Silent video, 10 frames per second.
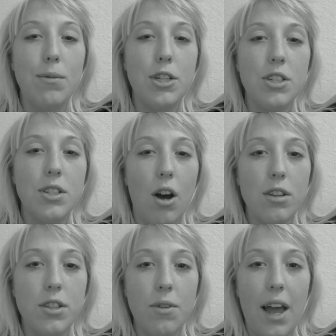which is
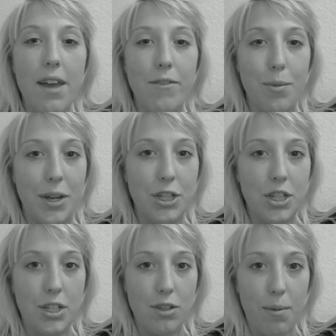also, that
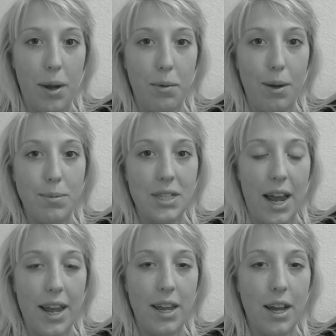information is on my
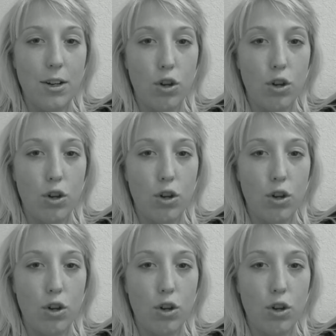website,